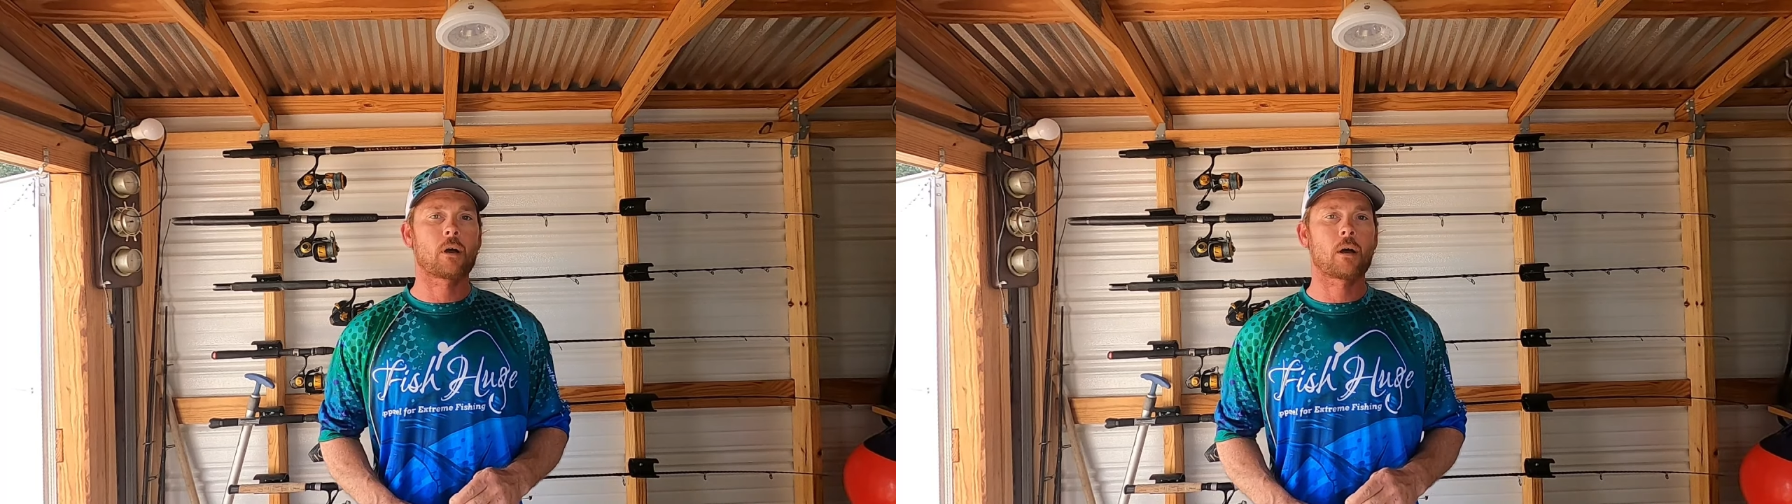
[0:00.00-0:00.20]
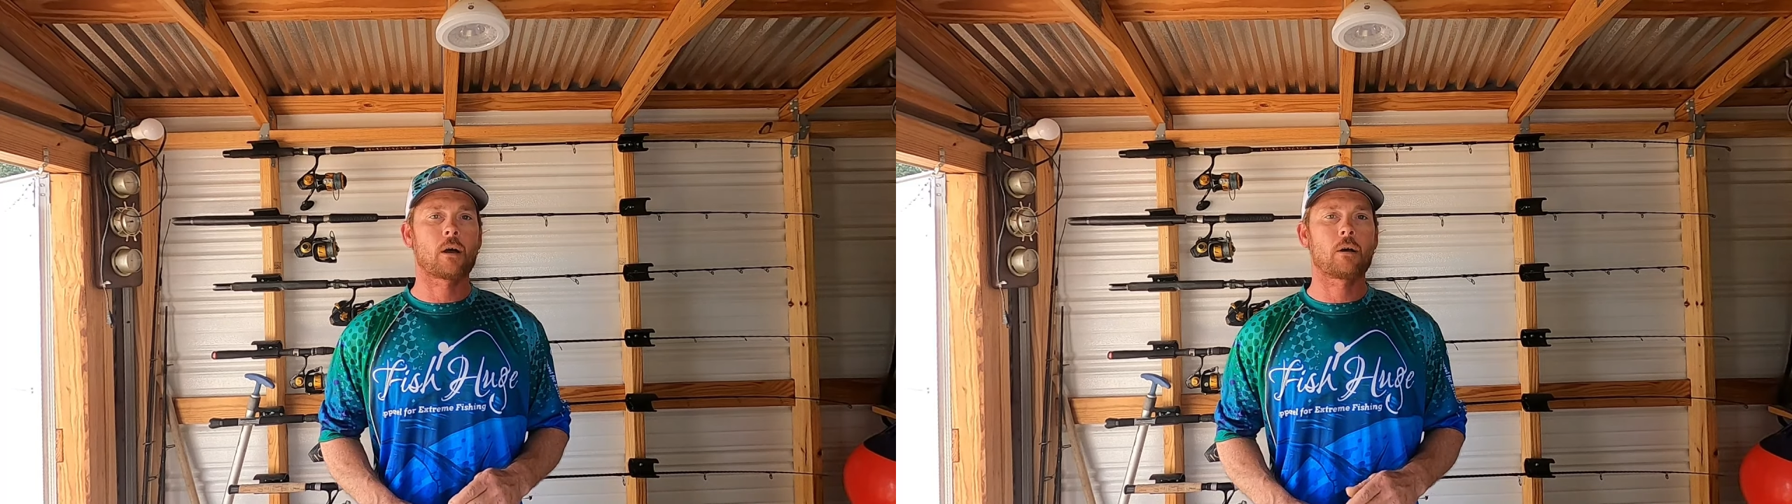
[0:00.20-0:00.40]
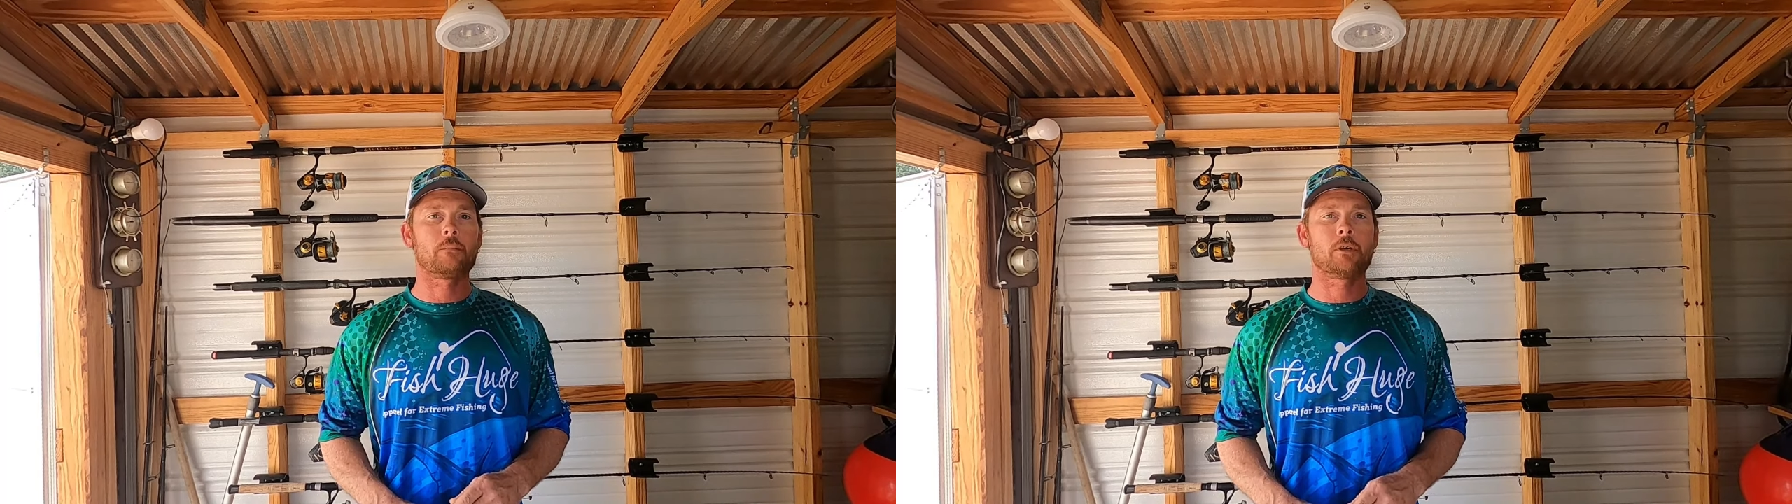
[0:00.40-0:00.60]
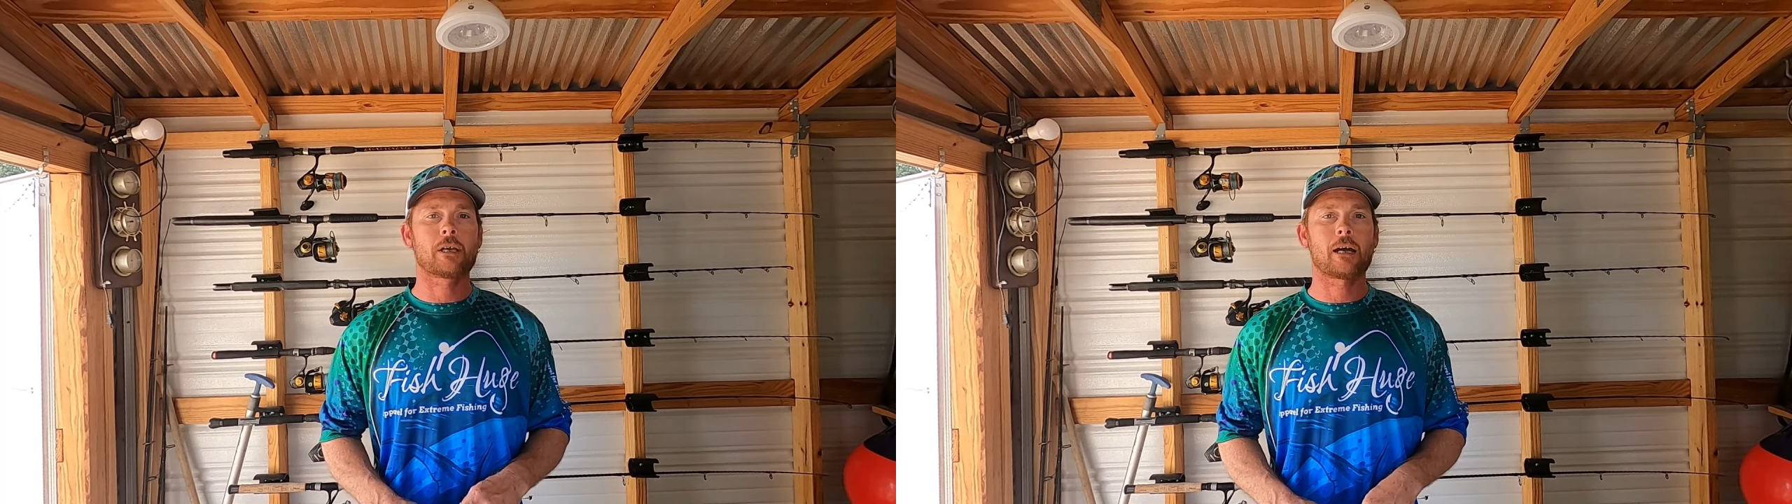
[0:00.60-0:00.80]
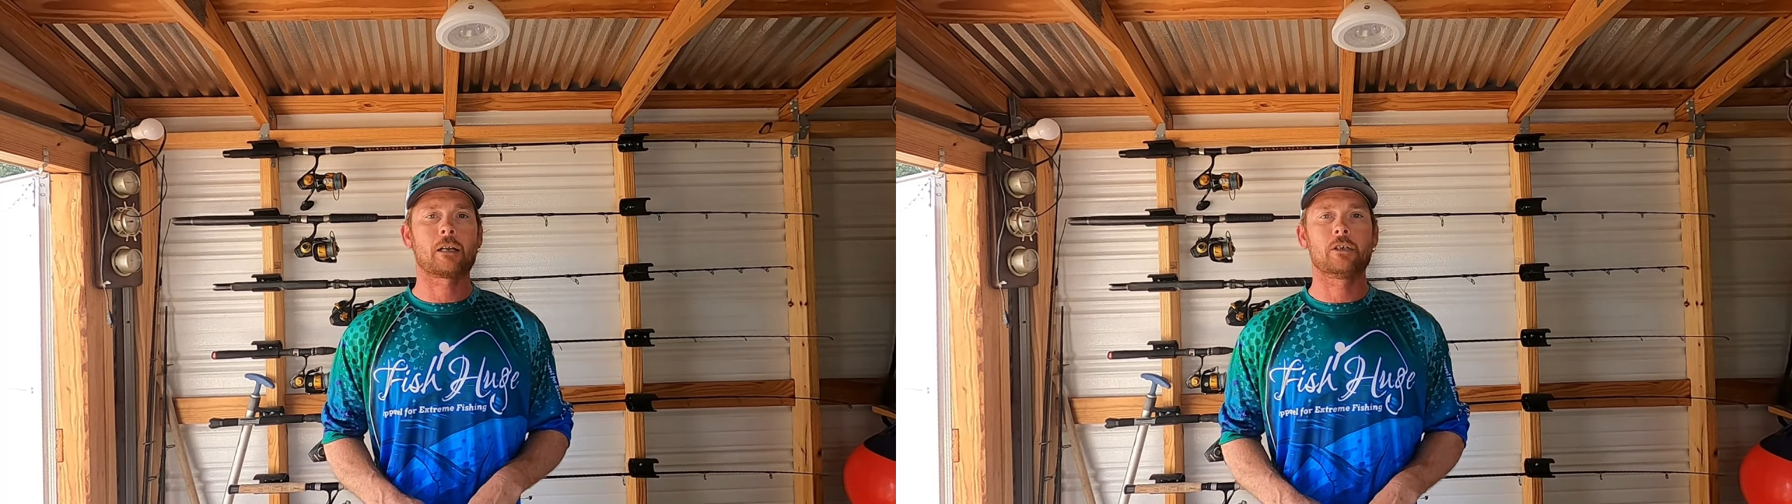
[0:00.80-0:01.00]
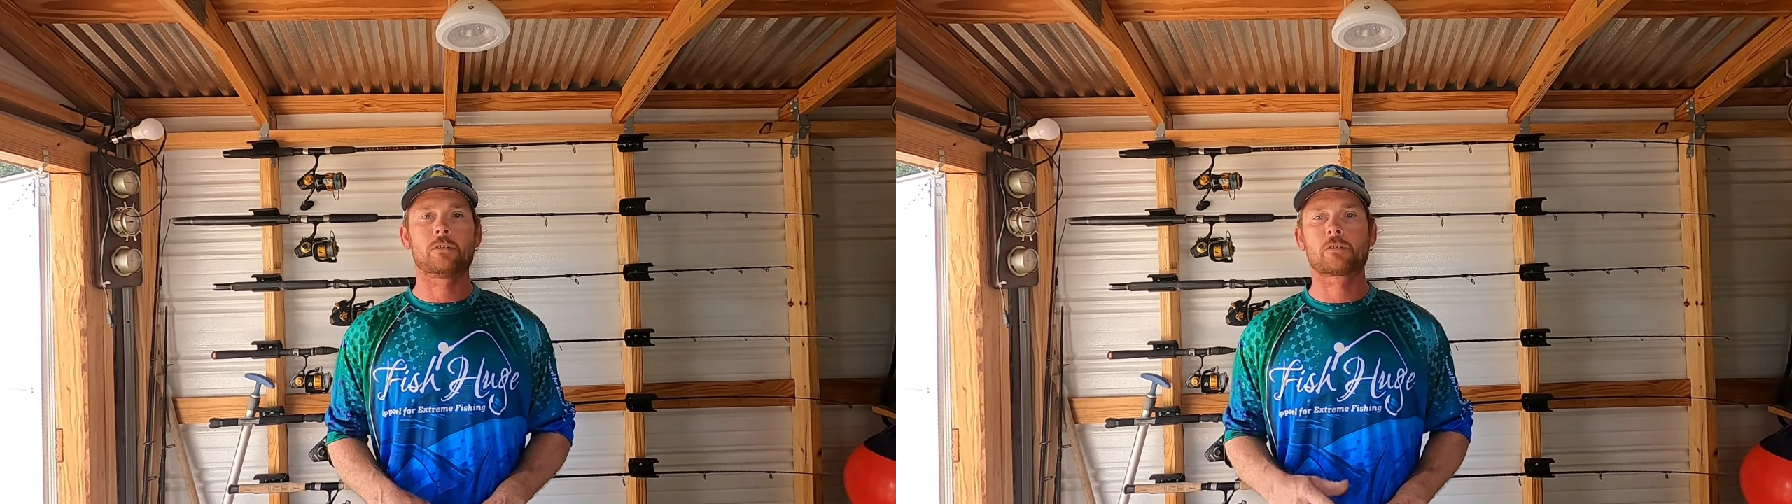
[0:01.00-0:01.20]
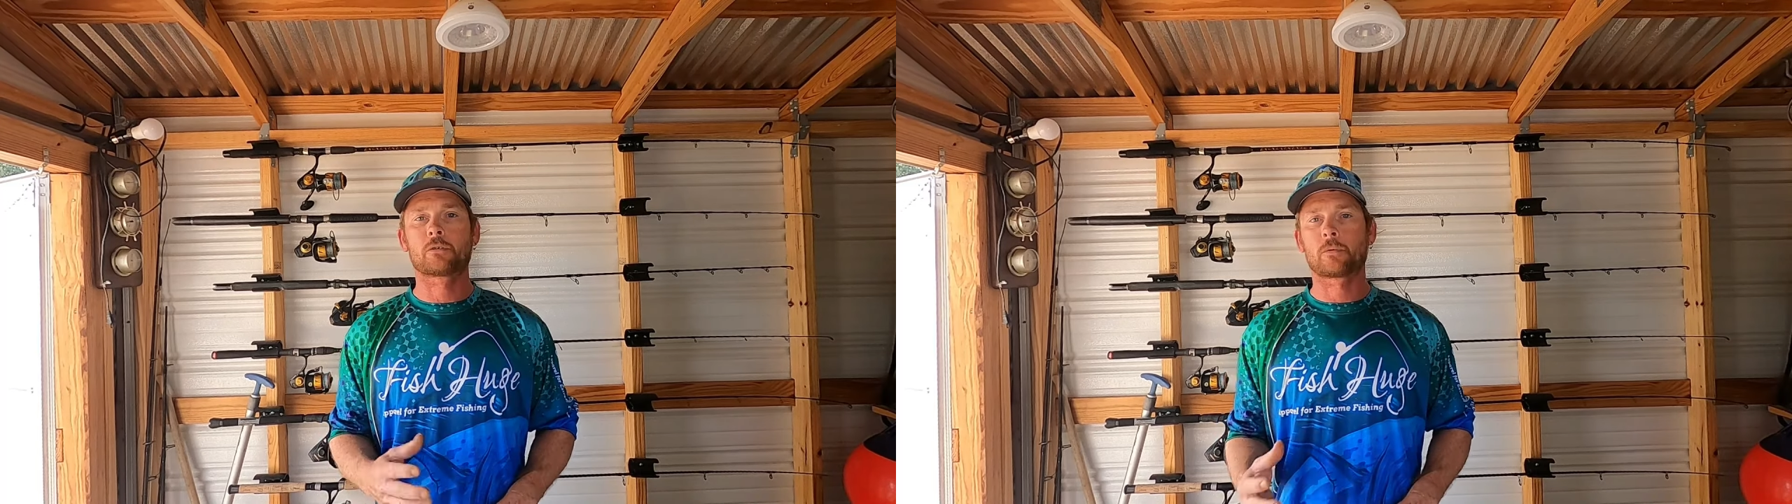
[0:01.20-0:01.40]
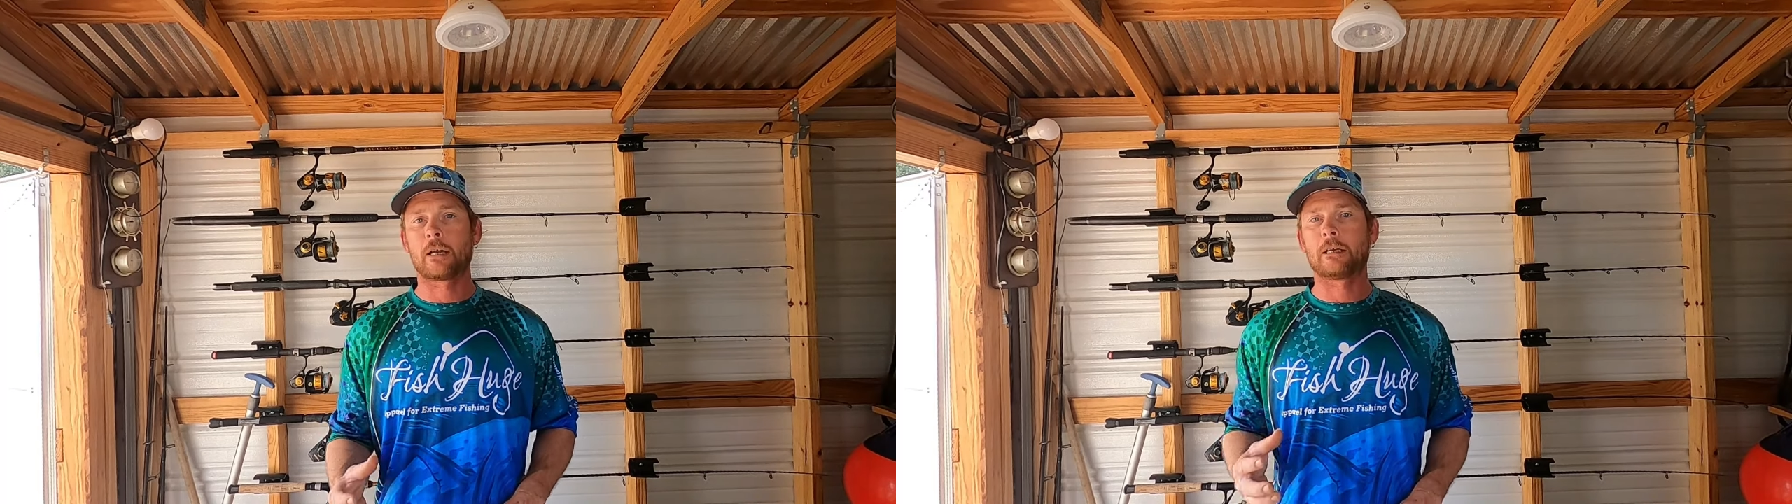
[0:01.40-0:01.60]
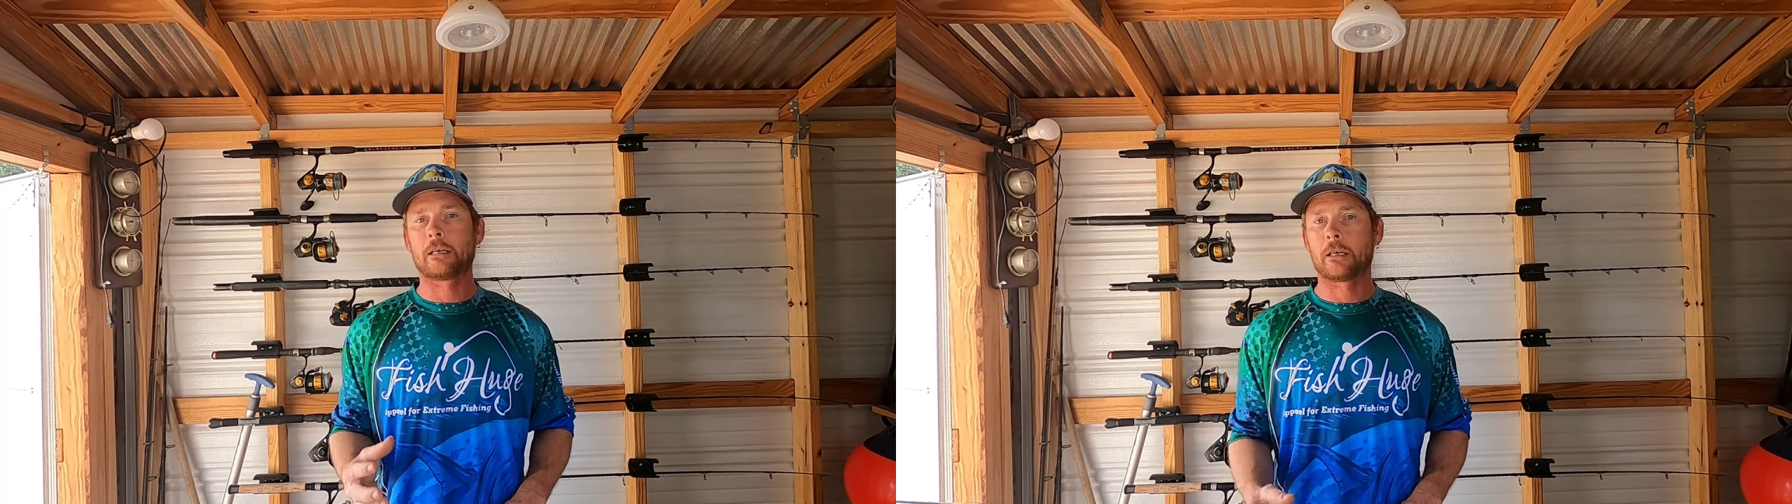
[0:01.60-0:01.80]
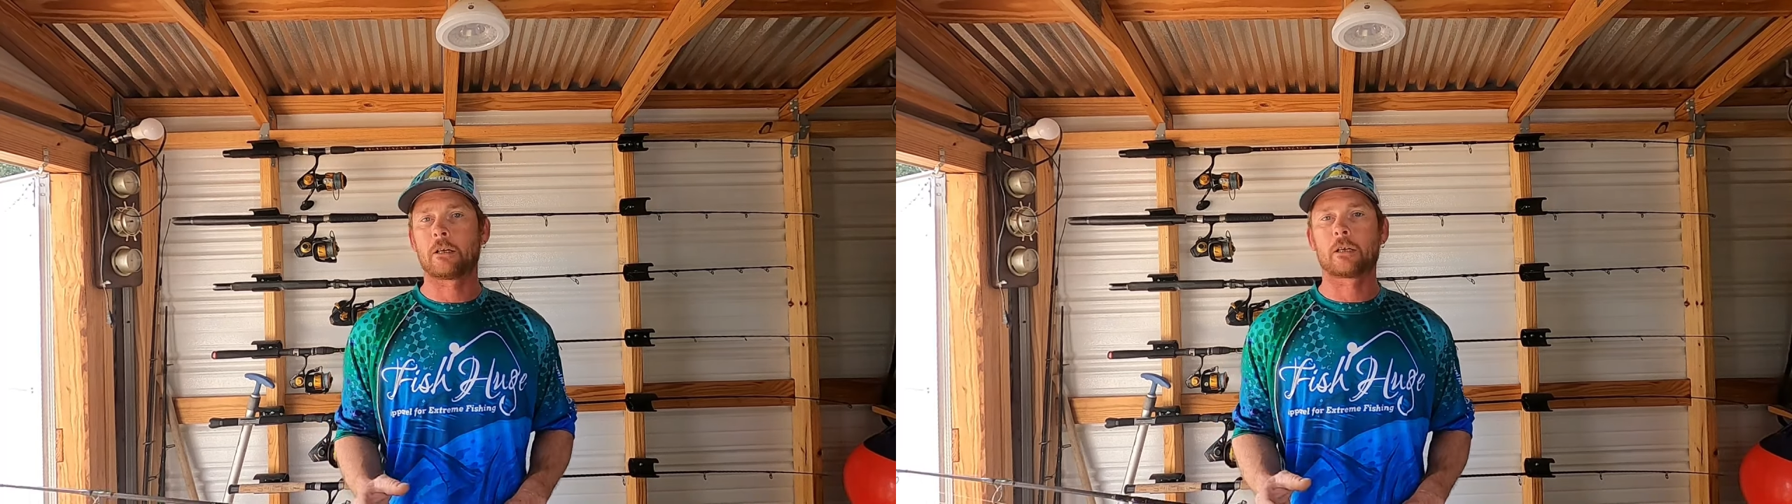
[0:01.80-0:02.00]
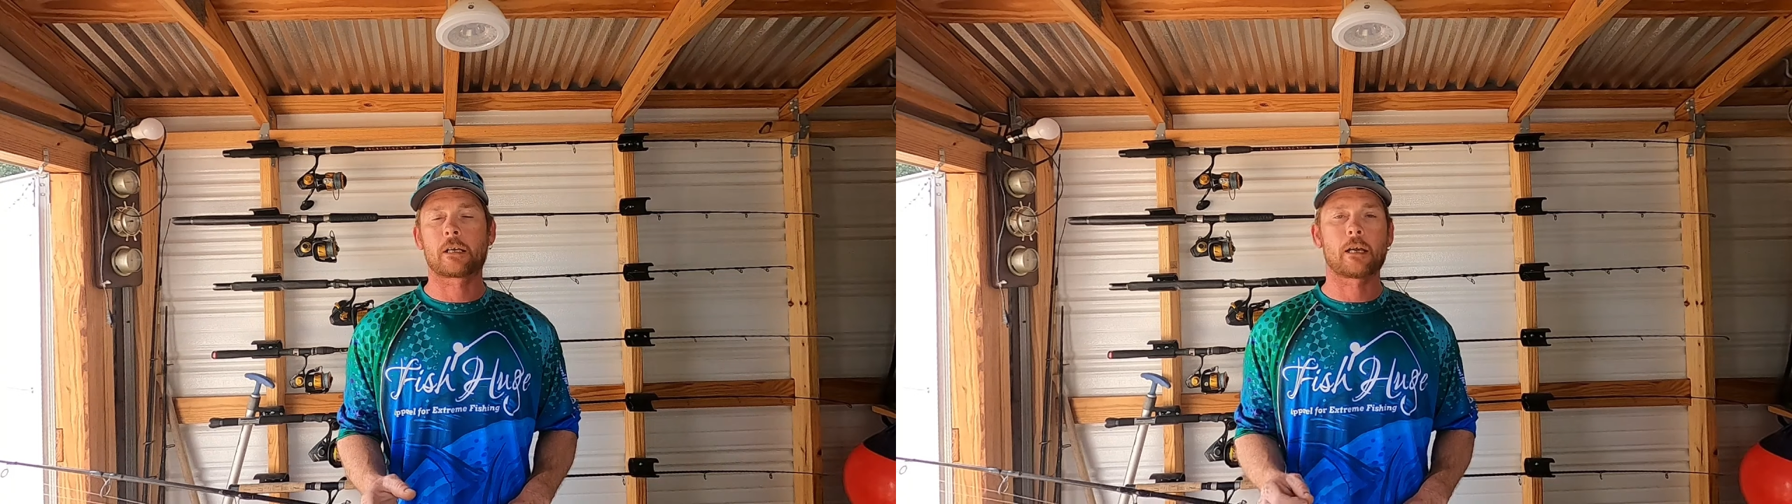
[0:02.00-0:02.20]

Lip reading: you gotta use the right gear to